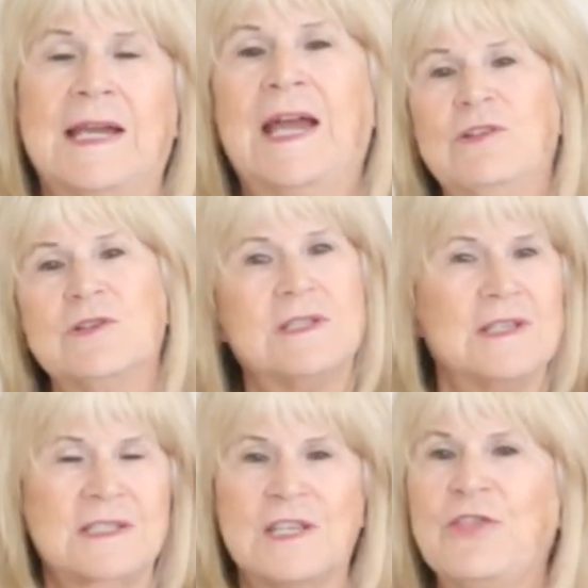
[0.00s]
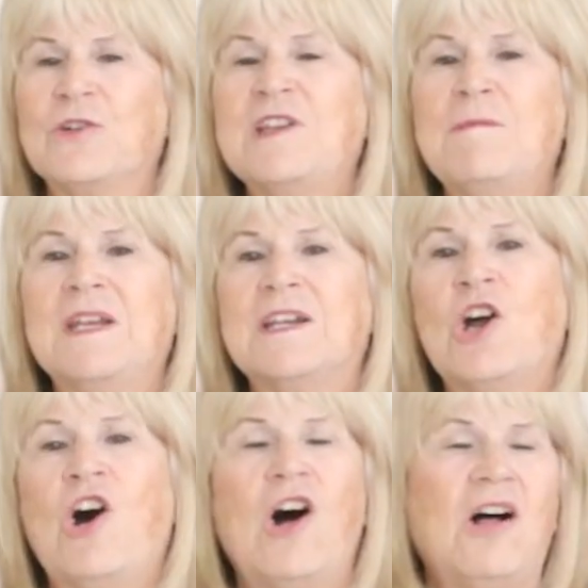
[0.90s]
And it's a 30-minute
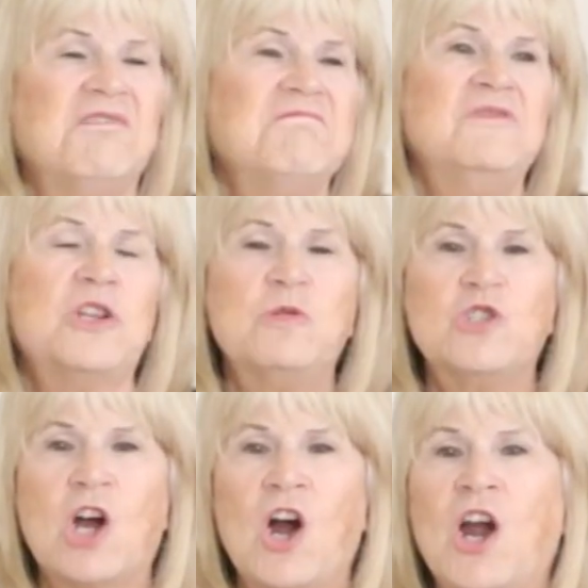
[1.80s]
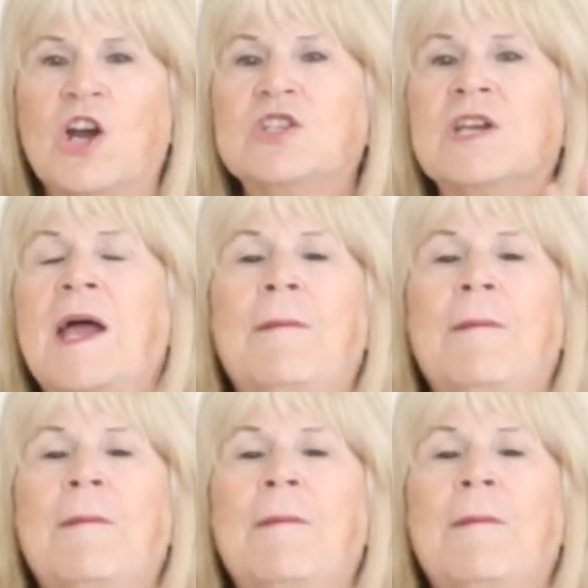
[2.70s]
call, no charge,